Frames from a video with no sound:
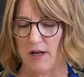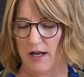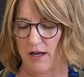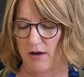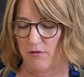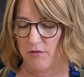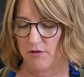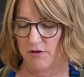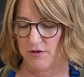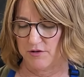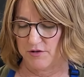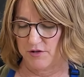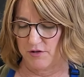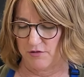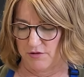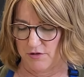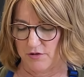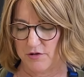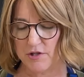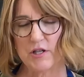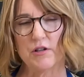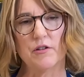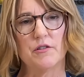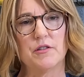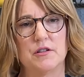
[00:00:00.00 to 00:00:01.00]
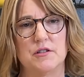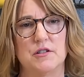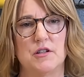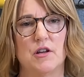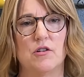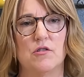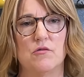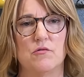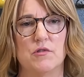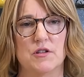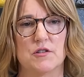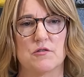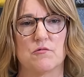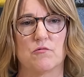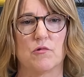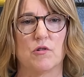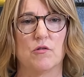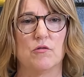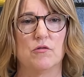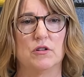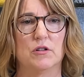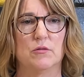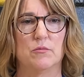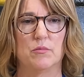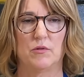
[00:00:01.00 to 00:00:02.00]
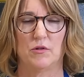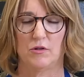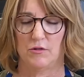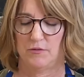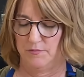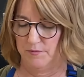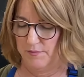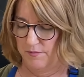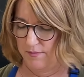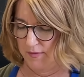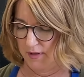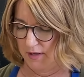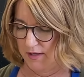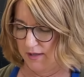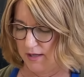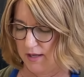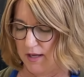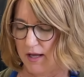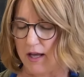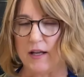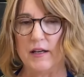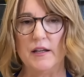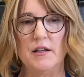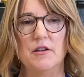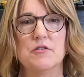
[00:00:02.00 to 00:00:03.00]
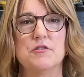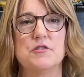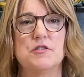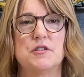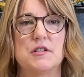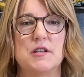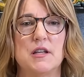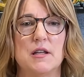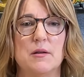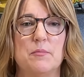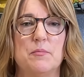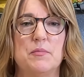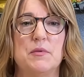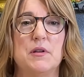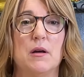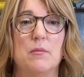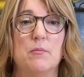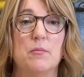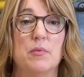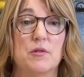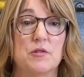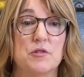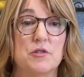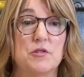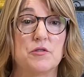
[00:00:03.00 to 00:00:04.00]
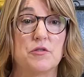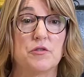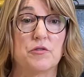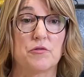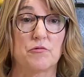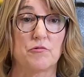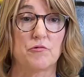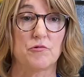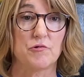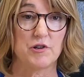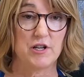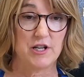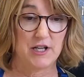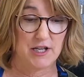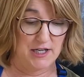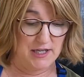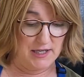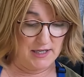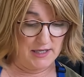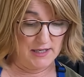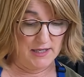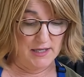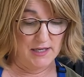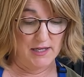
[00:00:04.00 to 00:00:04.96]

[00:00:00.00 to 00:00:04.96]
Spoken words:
hours or until the dough is rollable. And here's tip number 3.